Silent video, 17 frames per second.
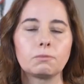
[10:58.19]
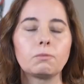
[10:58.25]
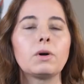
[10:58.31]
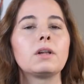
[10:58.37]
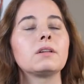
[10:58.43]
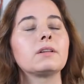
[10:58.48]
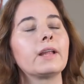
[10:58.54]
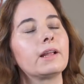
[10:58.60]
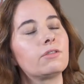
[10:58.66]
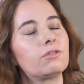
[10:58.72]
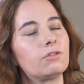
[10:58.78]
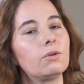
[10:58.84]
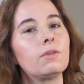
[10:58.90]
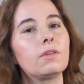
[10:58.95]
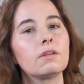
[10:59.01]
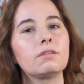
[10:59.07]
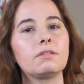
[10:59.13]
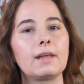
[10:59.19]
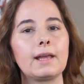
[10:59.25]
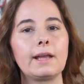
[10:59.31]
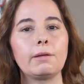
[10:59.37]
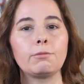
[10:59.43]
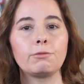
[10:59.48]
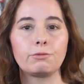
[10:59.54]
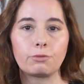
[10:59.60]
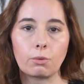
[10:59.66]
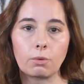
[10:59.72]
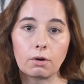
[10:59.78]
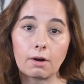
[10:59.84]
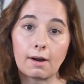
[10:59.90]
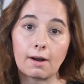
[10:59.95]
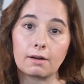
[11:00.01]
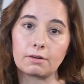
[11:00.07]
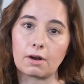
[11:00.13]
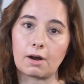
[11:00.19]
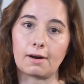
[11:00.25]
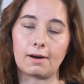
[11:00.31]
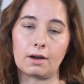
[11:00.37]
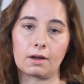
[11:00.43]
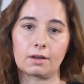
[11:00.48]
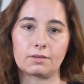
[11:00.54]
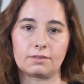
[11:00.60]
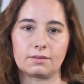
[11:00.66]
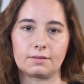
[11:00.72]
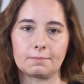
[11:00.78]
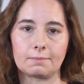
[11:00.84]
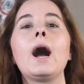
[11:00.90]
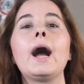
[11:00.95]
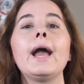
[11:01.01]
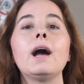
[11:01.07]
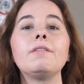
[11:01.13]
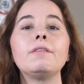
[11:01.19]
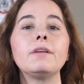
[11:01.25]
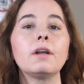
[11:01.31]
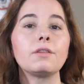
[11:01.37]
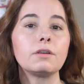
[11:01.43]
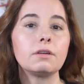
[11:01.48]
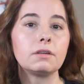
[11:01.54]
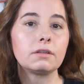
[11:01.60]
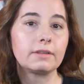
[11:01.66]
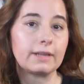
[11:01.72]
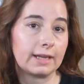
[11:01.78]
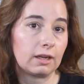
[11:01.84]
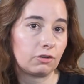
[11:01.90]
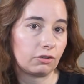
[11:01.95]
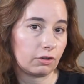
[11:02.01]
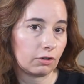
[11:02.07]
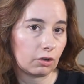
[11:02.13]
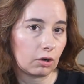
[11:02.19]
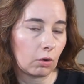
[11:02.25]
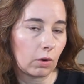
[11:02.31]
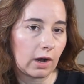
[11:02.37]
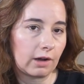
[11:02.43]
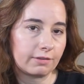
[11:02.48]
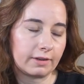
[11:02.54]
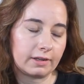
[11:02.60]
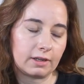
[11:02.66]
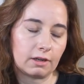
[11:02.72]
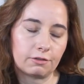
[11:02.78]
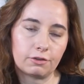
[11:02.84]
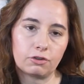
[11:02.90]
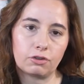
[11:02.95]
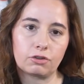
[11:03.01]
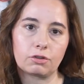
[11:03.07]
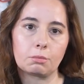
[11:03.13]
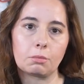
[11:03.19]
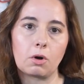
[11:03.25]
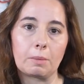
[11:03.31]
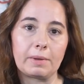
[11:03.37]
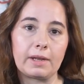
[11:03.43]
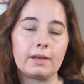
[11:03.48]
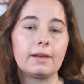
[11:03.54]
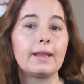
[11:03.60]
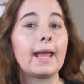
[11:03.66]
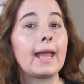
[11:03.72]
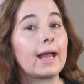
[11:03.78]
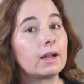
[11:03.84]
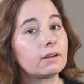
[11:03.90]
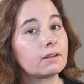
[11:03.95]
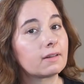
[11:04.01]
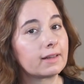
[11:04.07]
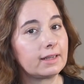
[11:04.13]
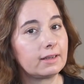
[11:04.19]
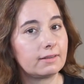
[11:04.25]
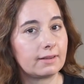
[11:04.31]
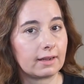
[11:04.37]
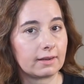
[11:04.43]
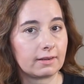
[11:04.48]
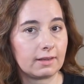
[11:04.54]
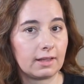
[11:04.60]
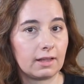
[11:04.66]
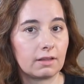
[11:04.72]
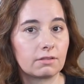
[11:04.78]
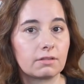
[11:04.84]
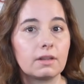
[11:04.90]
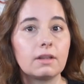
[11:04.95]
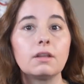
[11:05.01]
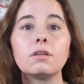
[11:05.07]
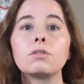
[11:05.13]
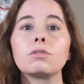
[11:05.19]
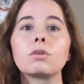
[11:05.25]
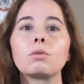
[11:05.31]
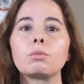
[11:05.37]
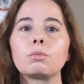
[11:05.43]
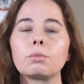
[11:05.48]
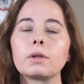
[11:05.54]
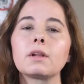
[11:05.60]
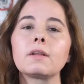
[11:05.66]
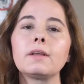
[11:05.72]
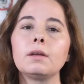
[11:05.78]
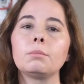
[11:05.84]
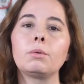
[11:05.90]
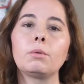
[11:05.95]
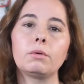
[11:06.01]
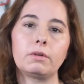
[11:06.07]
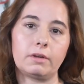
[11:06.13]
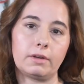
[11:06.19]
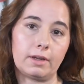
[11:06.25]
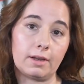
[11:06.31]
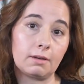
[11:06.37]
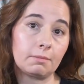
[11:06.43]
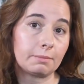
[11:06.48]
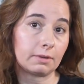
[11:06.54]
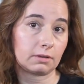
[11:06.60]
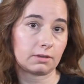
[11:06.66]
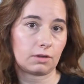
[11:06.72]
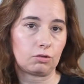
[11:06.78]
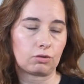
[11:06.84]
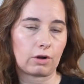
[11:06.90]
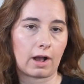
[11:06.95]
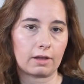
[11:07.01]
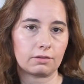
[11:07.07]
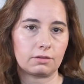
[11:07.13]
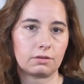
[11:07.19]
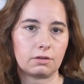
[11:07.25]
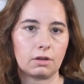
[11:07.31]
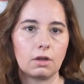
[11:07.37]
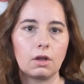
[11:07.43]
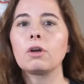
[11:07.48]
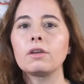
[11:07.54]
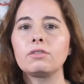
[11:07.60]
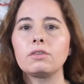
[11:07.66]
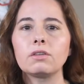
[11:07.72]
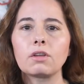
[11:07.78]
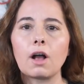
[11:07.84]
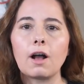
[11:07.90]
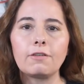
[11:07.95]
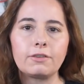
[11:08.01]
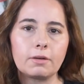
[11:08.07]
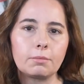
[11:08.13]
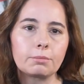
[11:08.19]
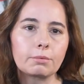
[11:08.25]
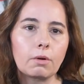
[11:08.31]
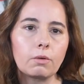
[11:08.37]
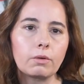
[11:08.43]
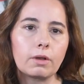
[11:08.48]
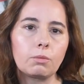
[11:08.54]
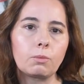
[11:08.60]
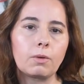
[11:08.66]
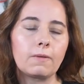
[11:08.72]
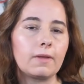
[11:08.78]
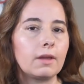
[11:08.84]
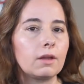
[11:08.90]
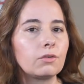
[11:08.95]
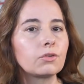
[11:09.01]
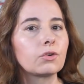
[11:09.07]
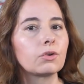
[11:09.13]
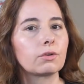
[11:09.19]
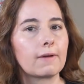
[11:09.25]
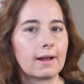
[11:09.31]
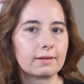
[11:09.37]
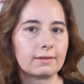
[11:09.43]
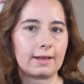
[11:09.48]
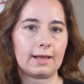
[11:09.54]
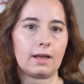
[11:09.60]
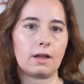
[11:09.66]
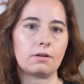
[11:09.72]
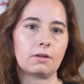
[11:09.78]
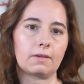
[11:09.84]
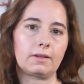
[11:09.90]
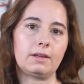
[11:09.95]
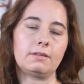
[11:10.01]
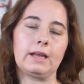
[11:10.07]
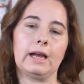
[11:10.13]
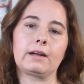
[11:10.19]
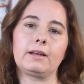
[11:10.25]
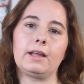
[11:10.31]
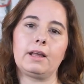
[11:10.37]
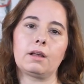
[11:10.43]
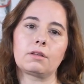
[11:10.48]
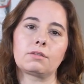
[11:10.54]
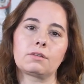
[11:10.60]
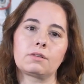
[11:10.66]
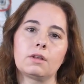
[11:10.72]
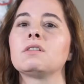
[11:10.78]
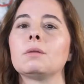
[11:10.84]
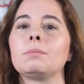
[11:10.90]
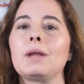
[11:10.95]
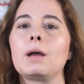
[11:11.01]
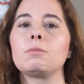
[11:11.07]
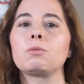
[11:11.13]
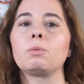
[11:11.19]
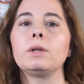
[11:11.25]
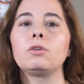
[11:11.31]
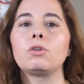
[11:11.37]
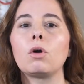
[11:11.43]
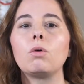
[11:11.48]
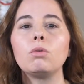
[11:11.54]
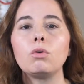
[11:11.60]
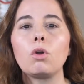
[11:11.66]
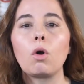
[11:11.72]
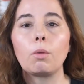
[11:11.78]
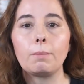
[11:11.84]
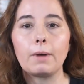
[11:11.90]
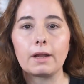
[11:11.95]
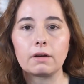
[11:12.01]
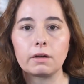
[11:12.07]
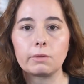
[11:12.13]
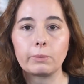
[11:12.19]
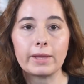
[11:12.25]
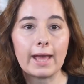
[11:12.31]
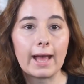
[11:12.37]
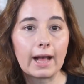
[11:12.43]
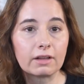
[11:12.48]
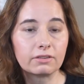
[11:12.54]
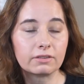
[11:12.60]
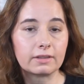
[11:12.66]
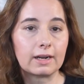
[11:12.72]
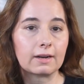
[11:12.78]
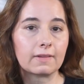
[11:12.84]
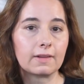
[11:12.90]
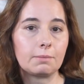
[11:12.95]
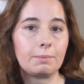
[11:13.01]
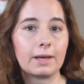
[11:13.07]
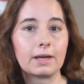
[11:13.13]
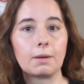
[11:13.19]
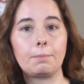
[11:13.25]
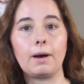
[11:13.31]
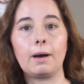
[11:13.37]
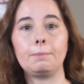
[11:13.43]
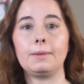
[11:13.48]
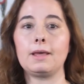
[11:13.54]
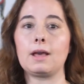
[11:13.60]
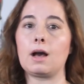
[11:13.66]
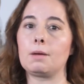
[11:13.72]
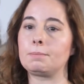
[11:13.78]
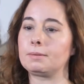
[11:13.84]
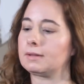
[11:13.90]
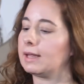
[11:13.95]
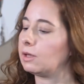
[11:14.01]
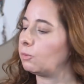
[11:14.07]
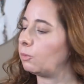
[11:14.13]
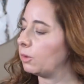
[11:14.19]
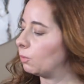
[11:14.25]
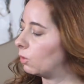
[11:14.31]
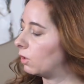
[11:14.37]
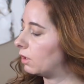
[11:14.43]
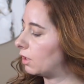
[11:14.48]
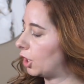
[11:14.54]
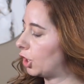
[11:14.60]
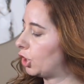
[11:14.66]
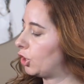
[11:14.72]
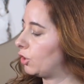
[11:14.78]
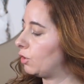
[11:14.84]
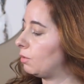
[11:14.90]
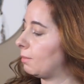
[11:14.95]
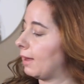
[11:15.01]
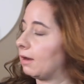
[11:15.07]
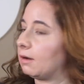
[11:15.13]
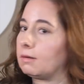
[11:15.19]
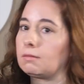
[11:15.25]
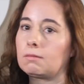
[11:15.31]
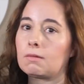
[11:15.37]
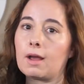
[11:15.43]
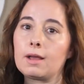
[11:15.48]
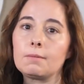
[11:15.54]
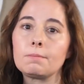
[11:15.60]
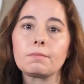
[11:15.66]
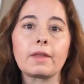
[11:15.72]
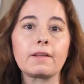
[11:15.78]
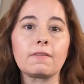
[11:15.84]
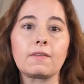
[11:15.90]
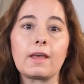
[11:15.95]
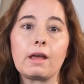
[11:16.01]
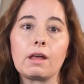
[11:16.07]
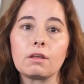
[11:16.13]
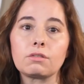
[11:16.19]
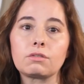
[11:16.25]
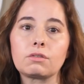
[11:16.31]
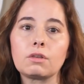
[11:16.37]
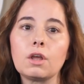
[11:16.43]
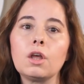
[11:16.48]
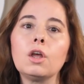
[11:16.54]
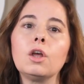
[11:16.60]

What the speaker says: Well, let's do the same for our dogs. I have another tangent to go off on here for just a moment. Handling techniques is really important in building trust. Trust is often broken with incorrect handling techniques. Sometimes we don't know better and we accidentally pick a puppy up like we would a human, right? Like this.